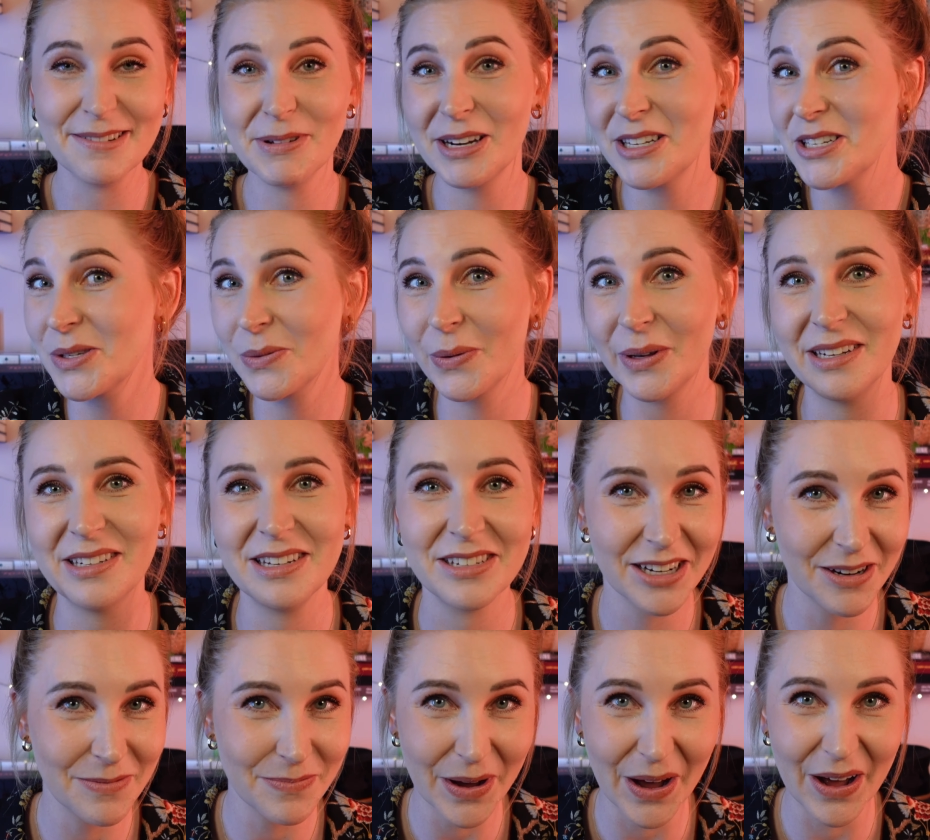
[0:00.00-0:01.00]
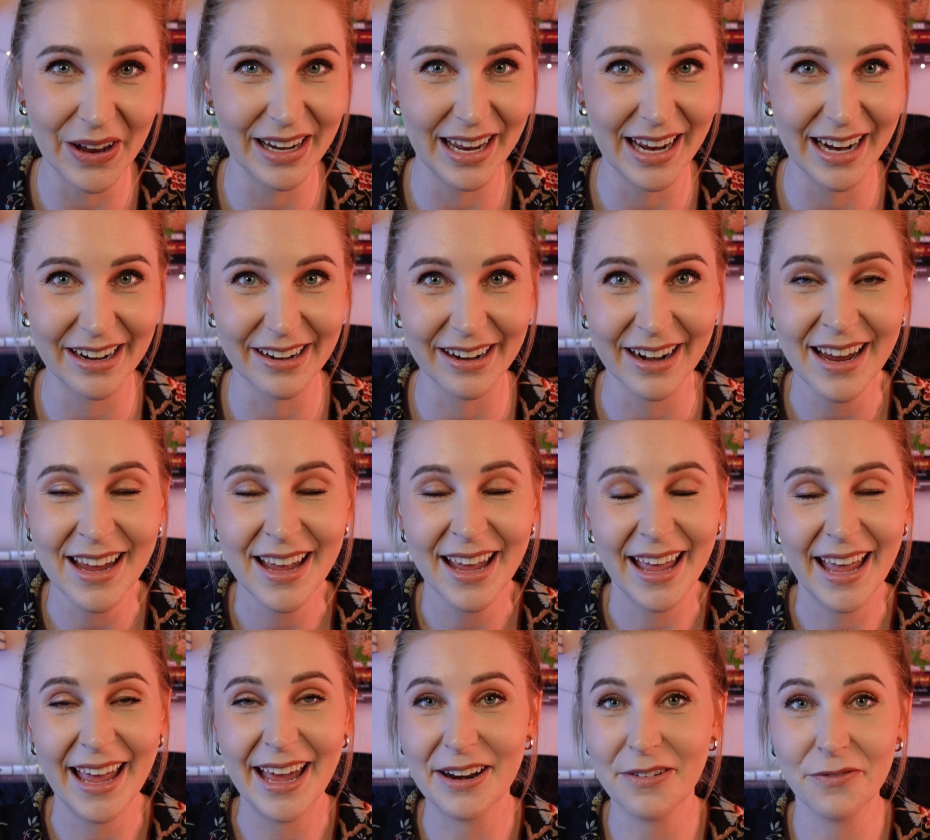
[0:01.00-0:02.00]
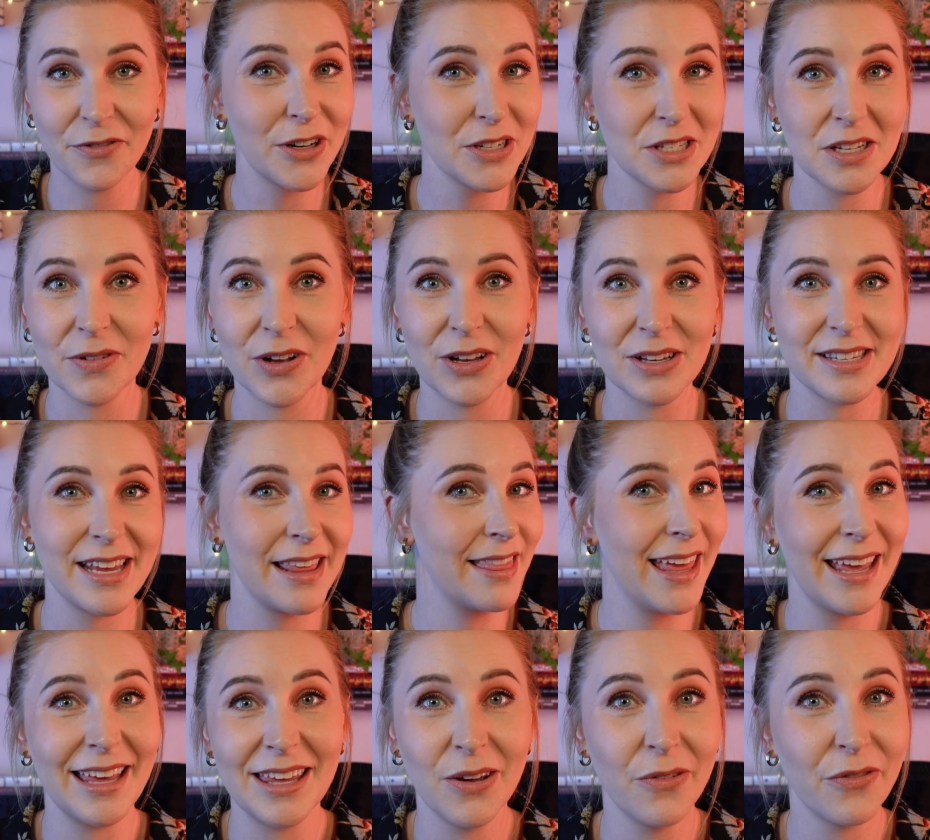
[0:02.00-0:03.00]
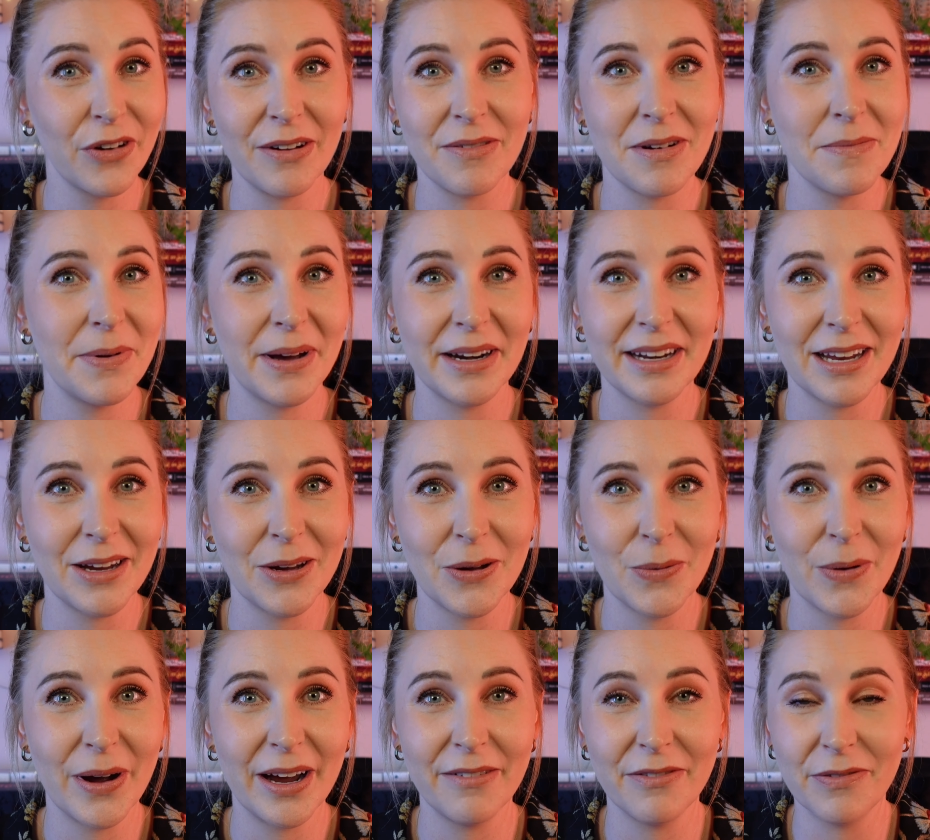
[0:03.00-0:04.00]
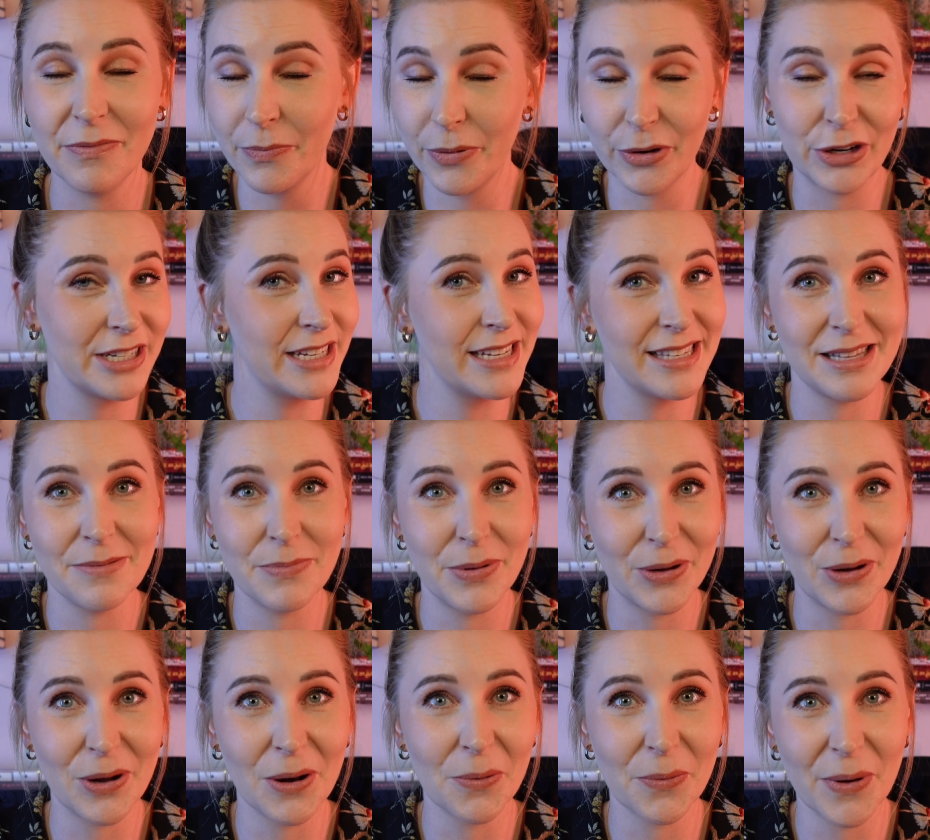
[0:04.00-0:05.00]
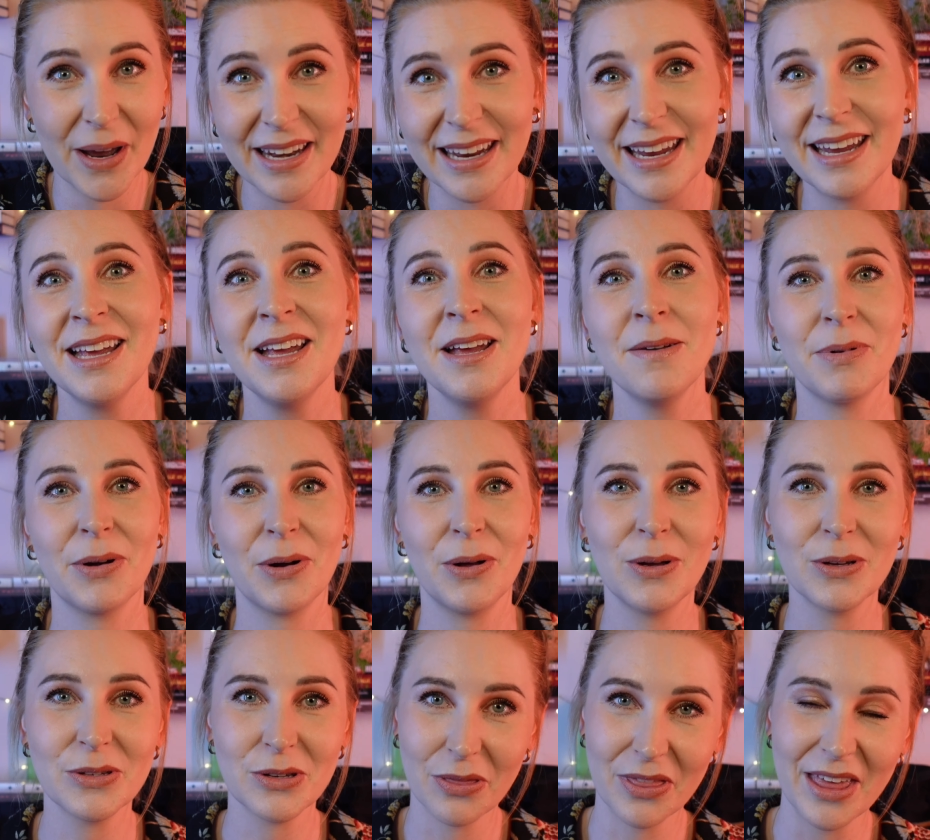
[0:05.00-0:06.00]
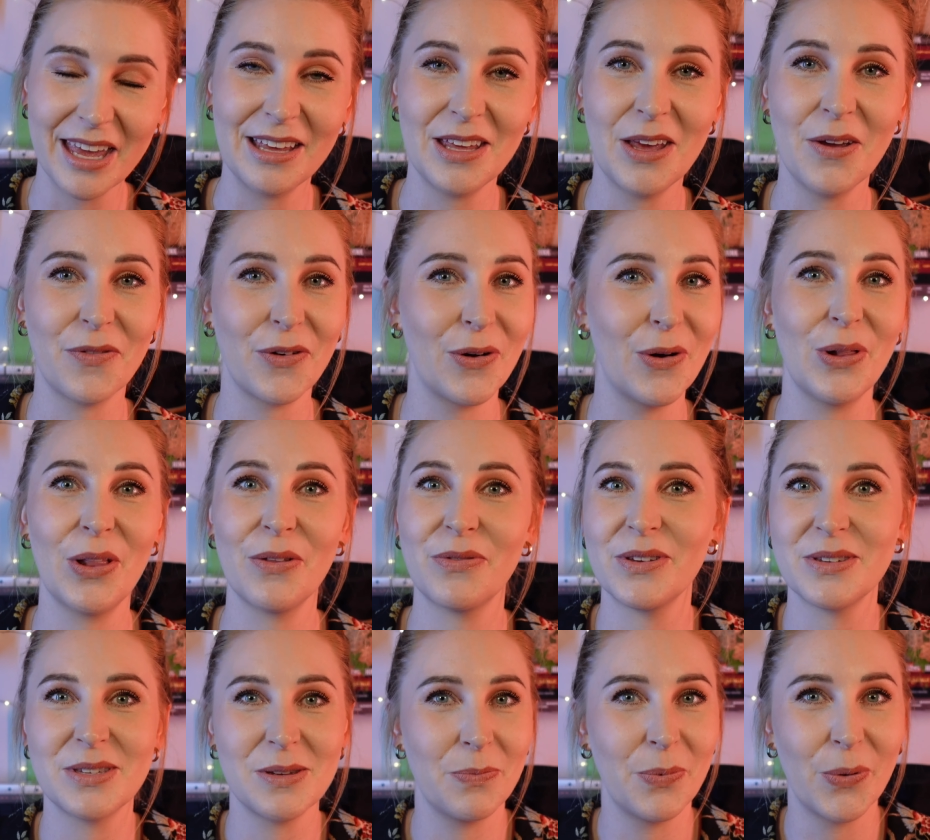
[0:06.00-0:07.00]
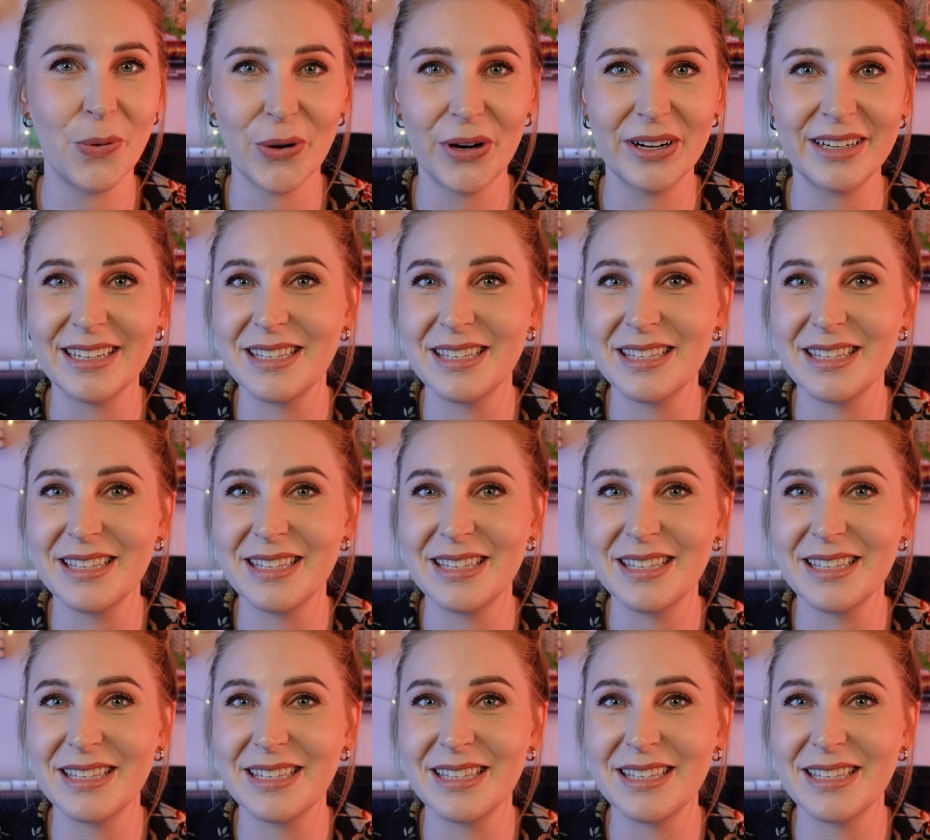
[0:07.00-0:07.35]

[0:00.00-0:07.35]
But I just wanted to jump on here and first of all, say thank you for everybody who have purchased the book already, but also thank you for all of the support.